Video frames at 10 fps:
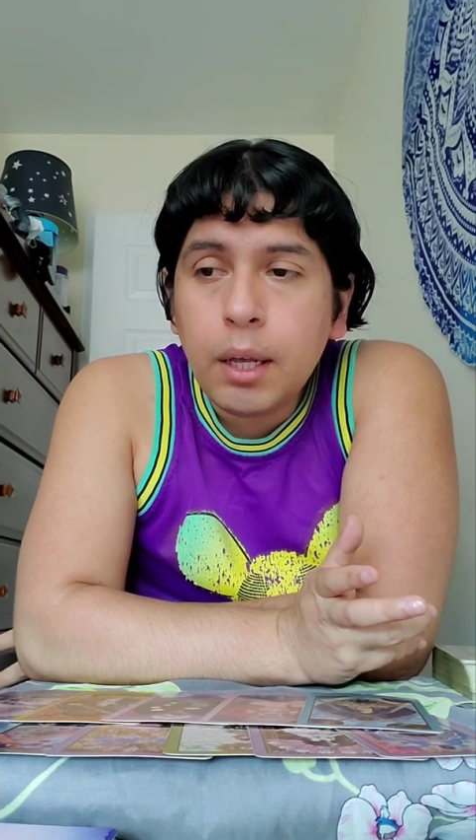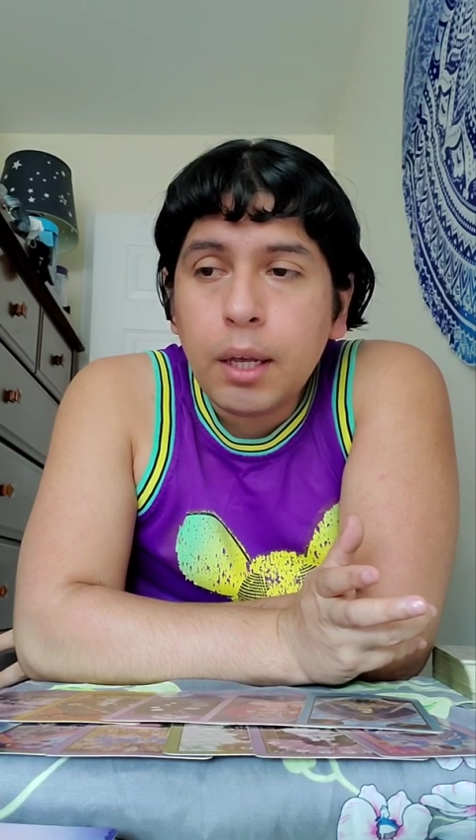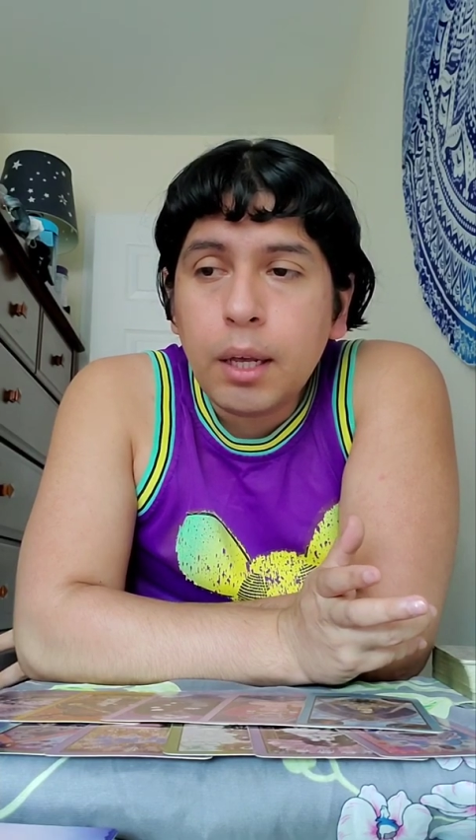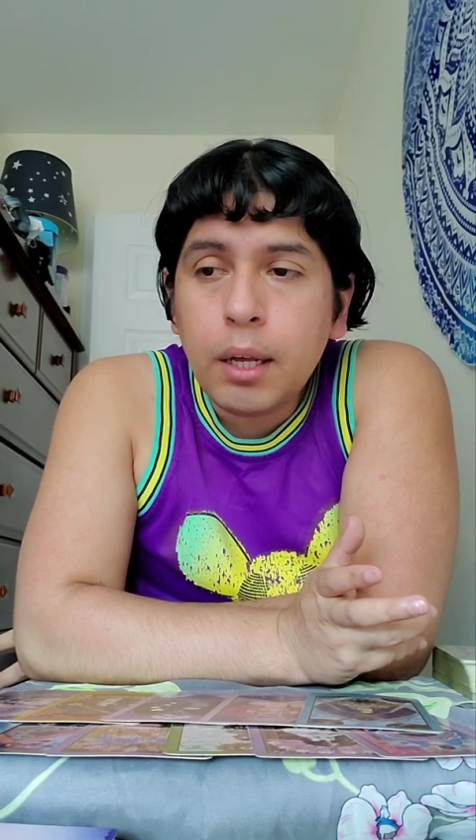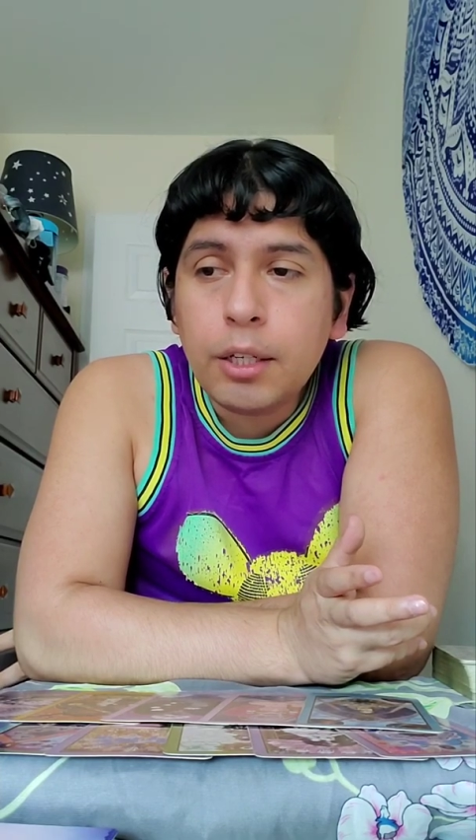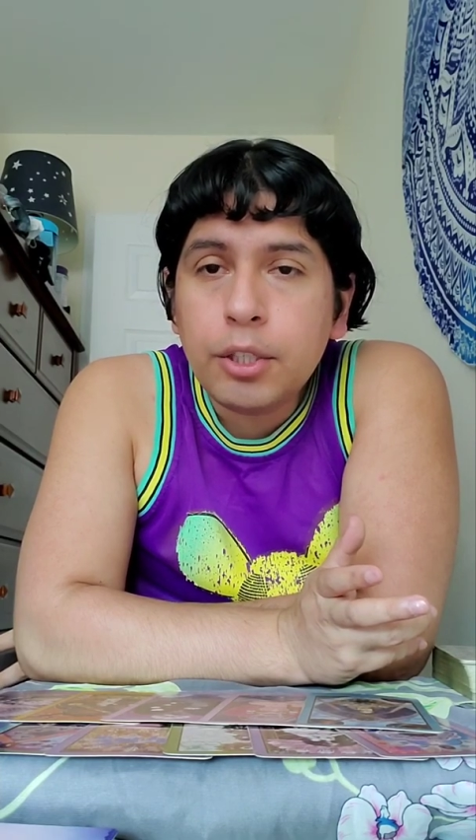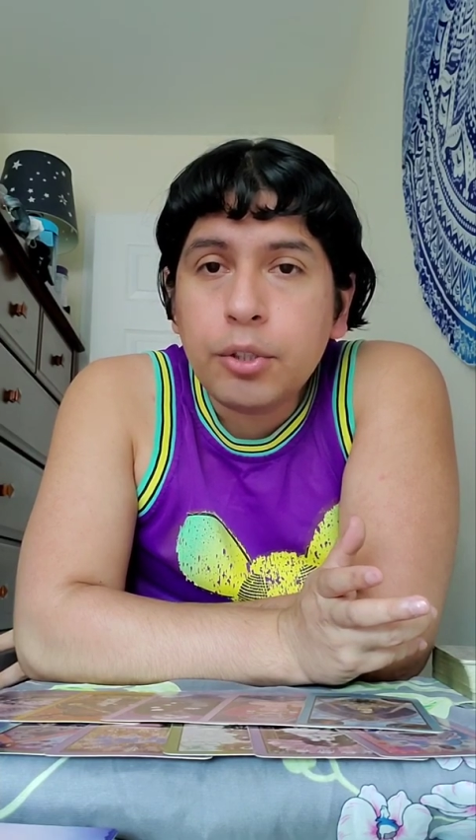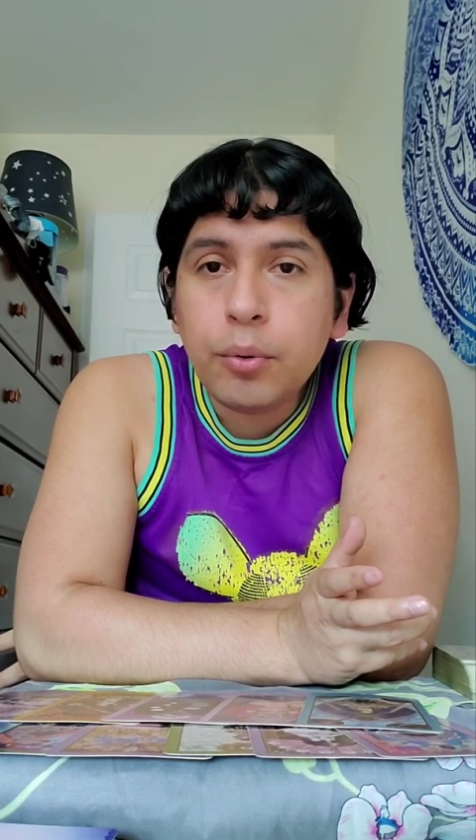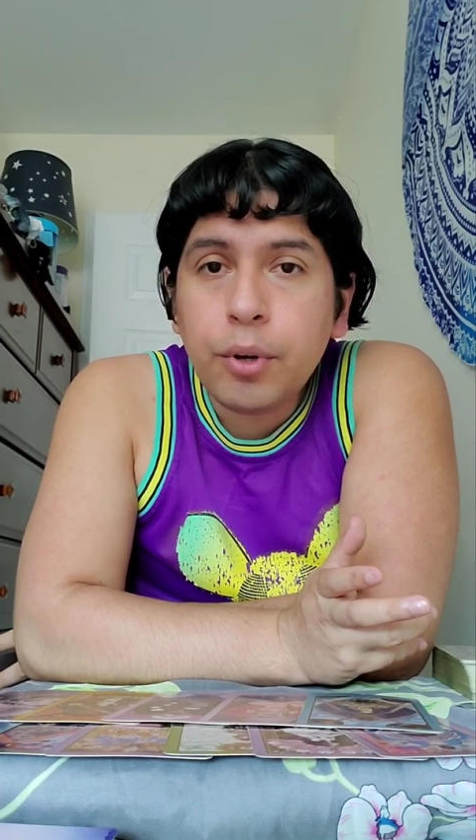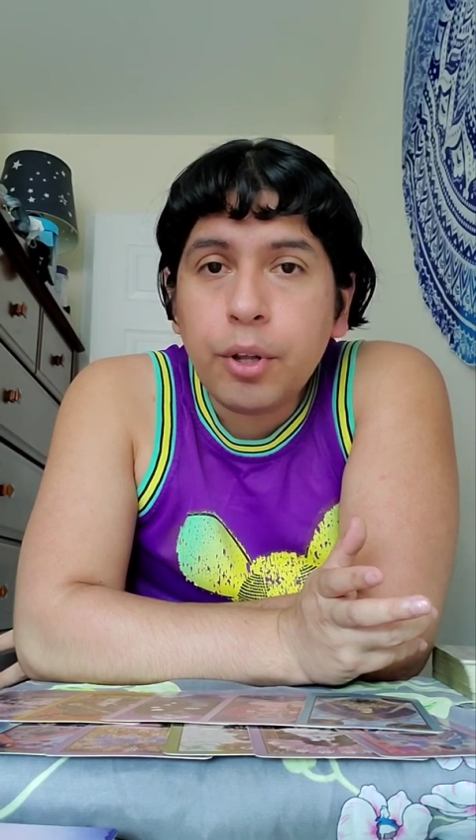it is
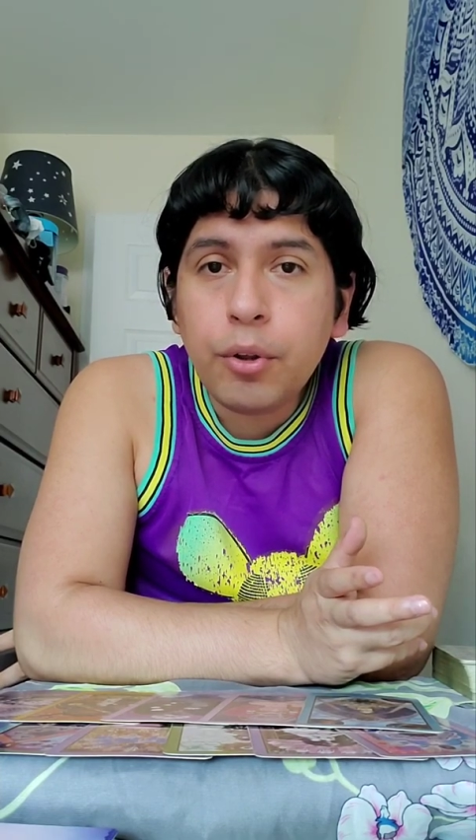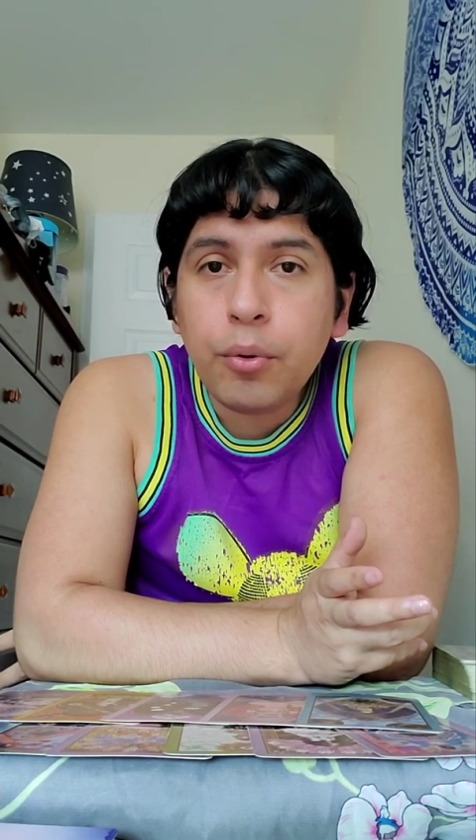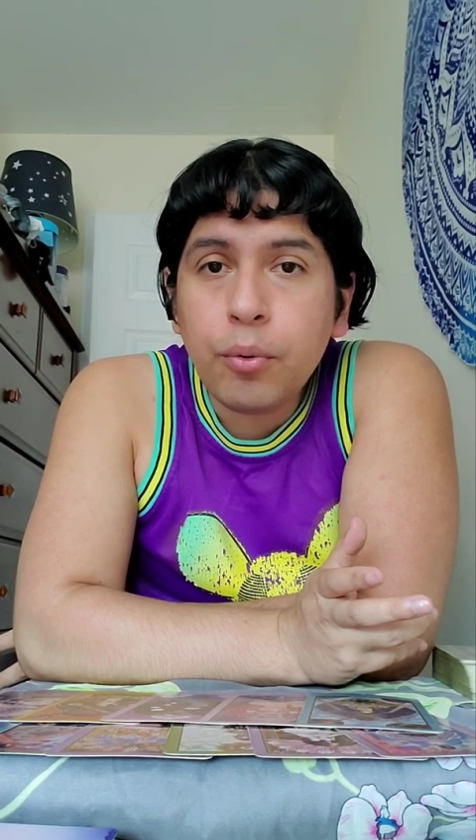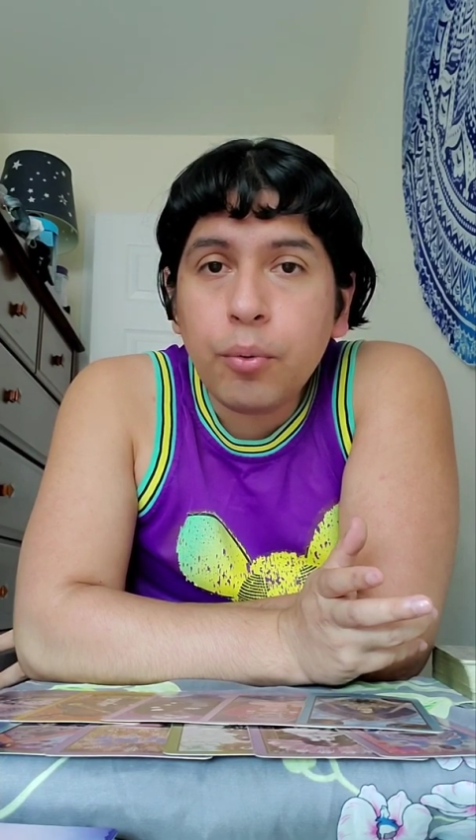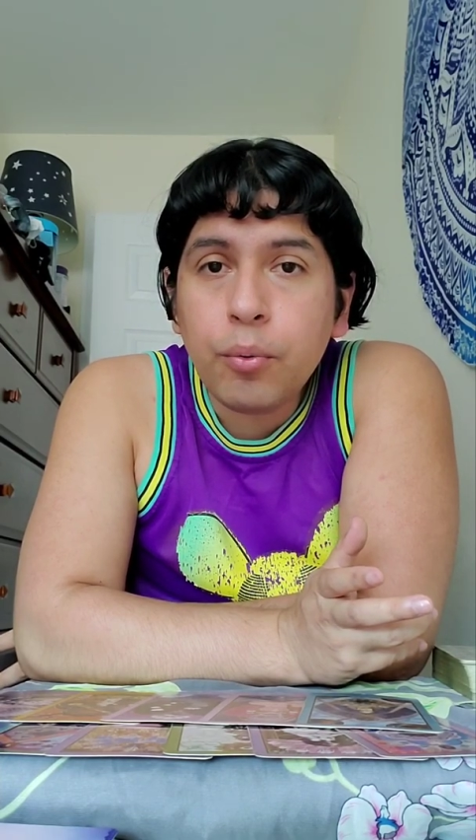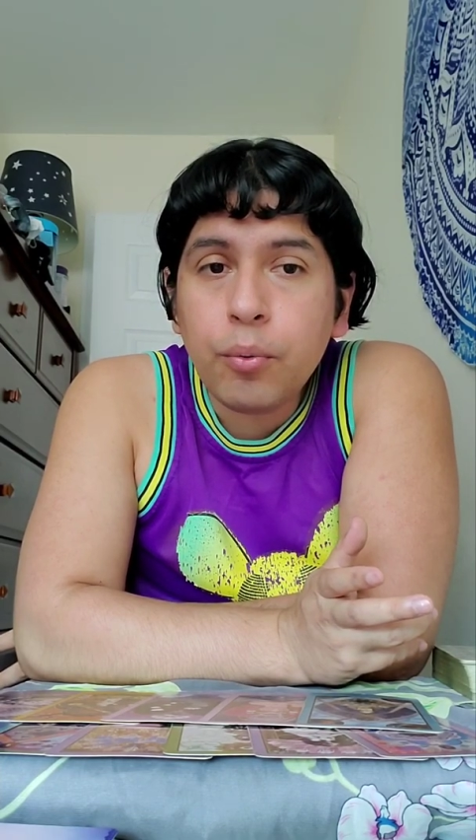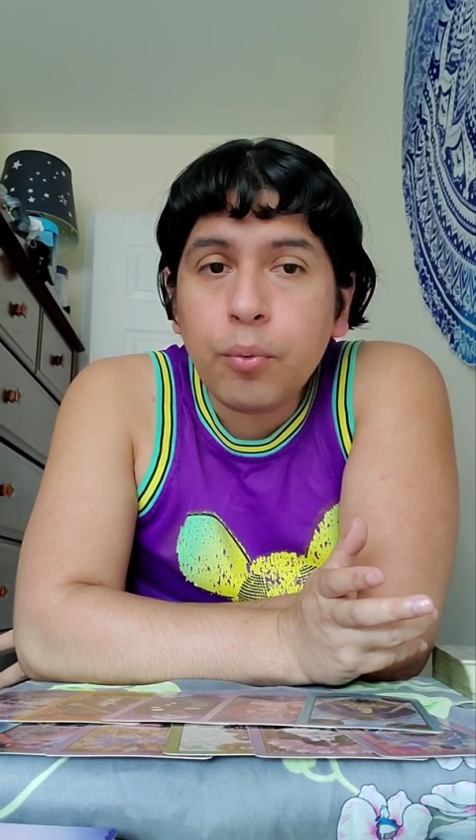showing you